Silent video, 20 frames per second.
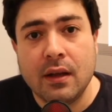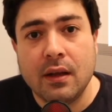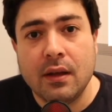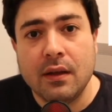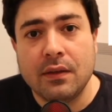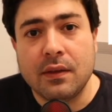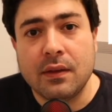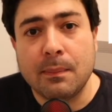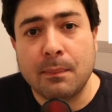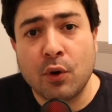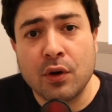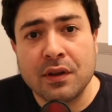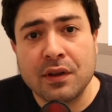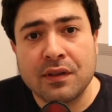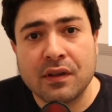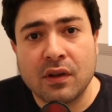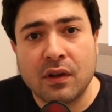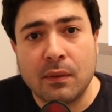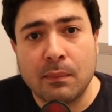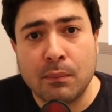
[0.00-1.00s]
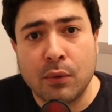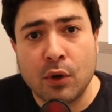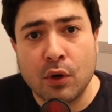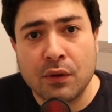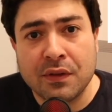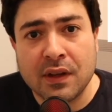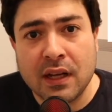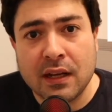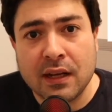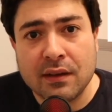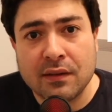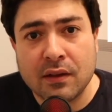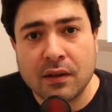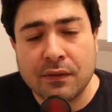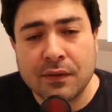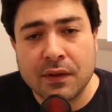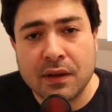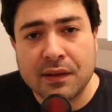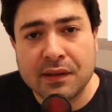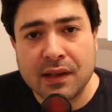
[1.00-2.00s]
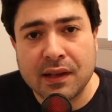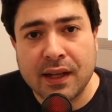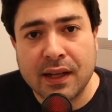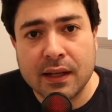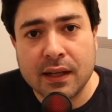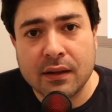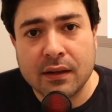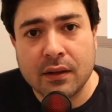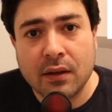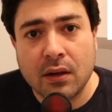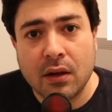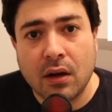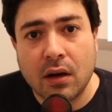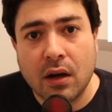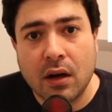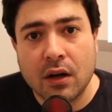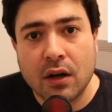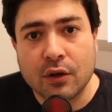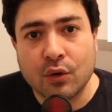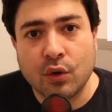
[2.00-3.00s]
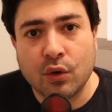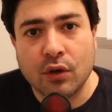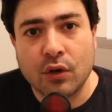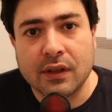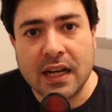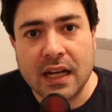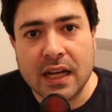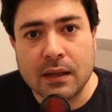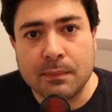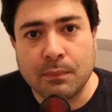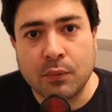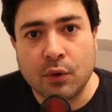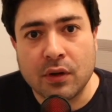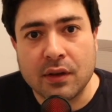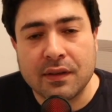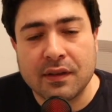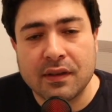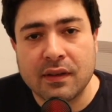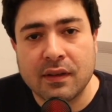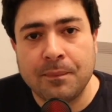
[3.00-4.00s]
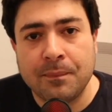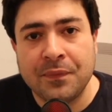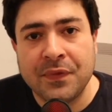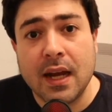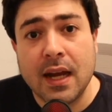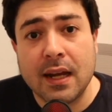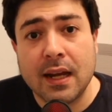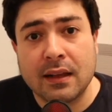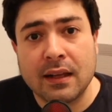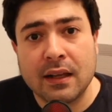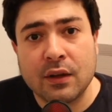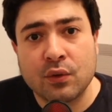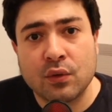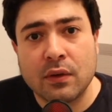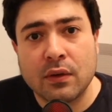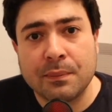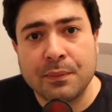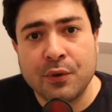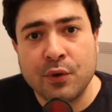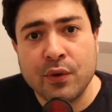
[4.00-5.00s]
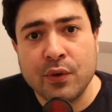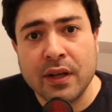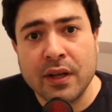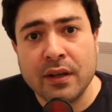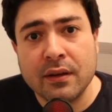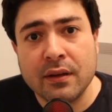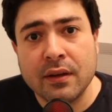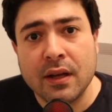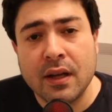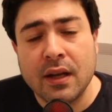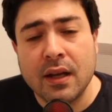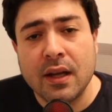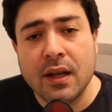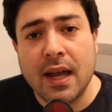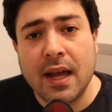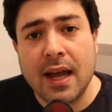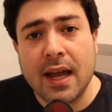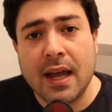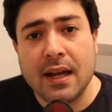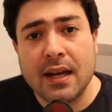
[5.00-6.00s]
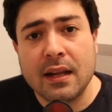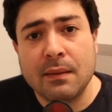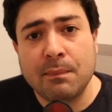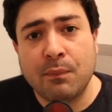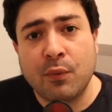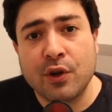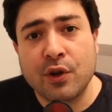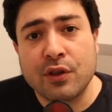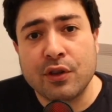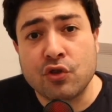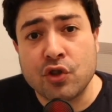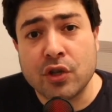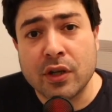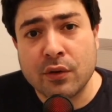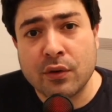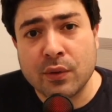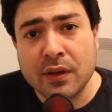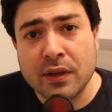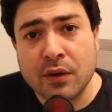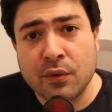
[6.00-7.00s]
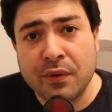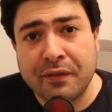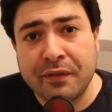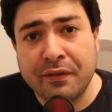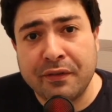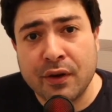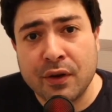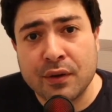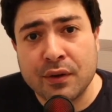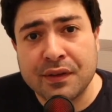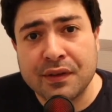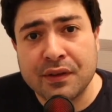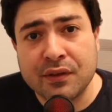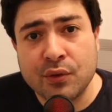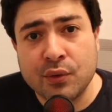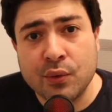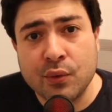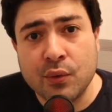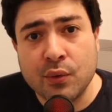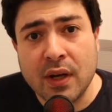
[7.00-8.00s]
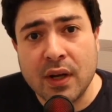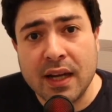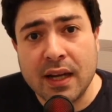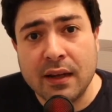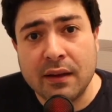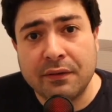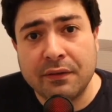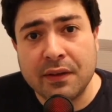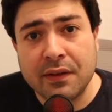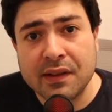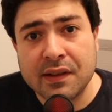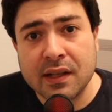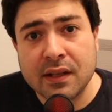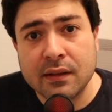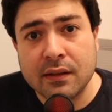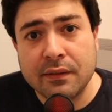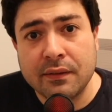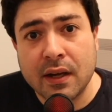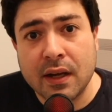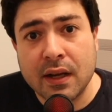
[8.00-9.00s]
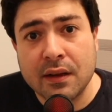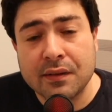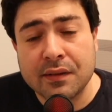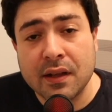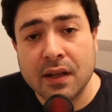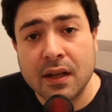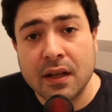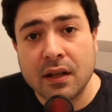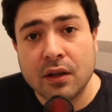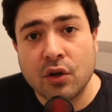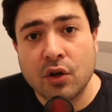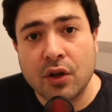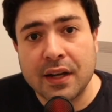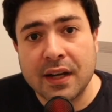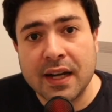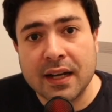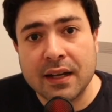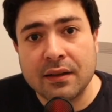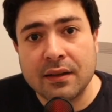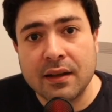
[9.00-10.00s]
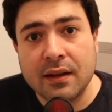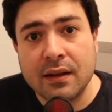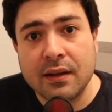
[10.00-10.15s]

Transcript: The points on both ends of this line are called endpoints. In cloud computing, an endpoint generally refers to a physical device connected